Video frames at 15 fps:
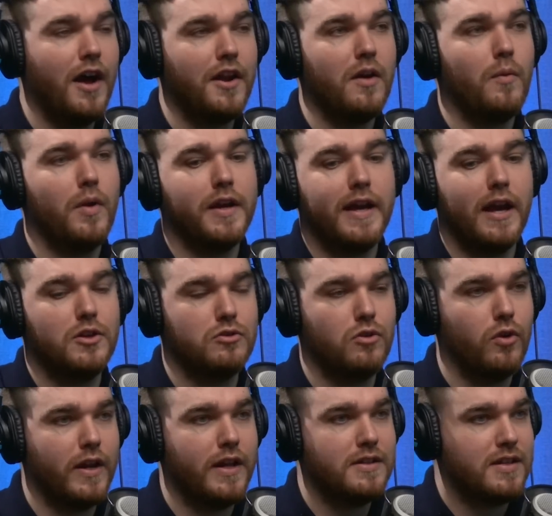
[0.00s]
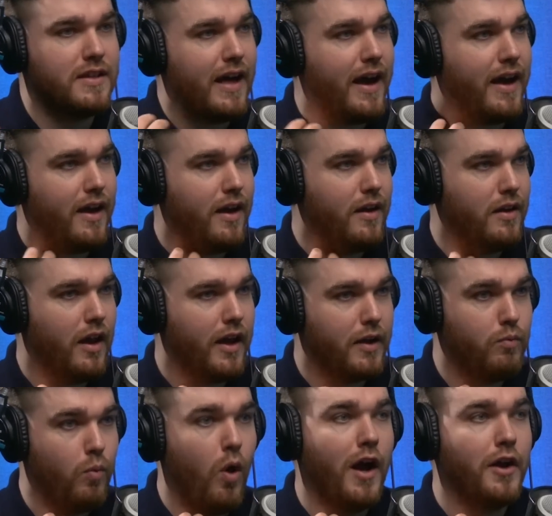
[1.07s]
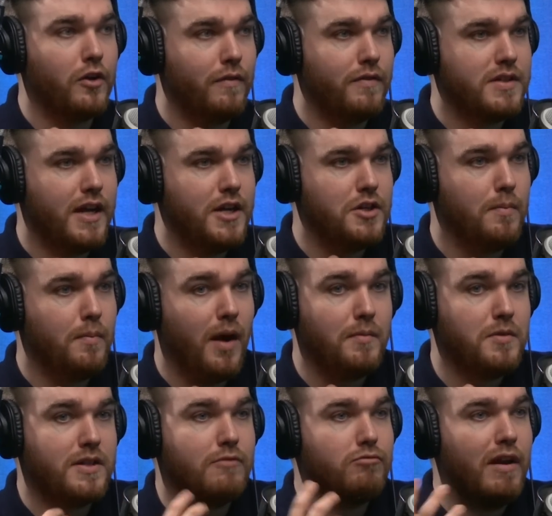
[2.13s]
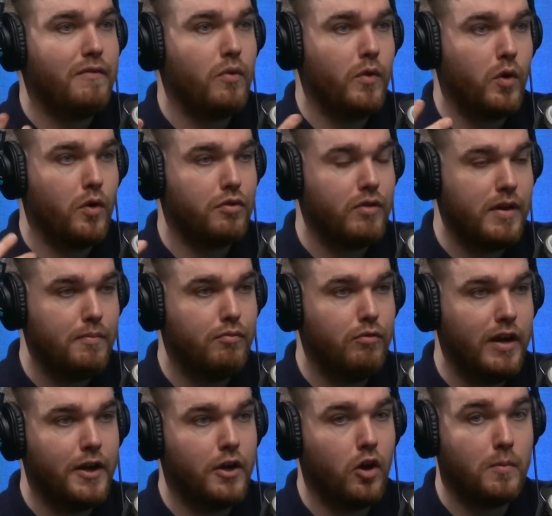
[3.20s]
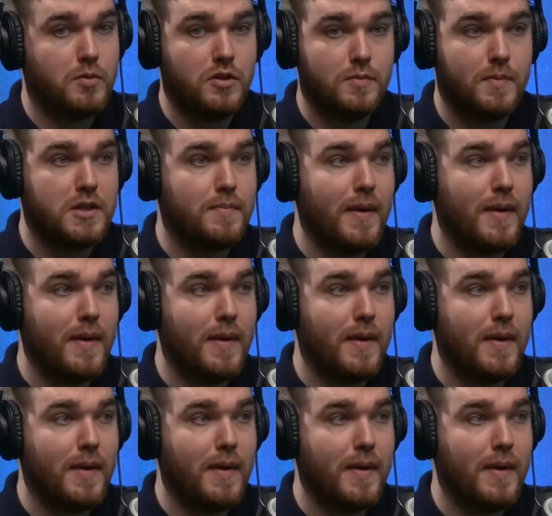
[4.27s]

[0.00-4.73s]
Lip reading: I don't want to get drawn into that like wider conversation, but I'm just grateful we've got three really good options. But